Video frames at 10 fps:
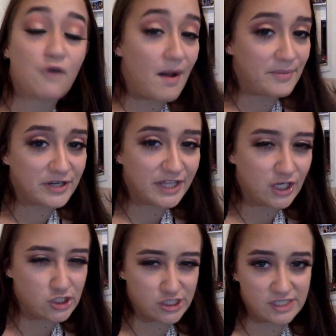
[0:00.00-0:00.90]
properly.
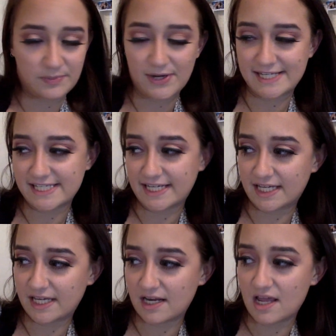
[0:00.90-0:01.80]
You're just suppressing
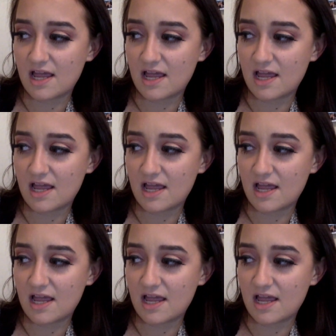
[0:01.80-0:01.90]
it.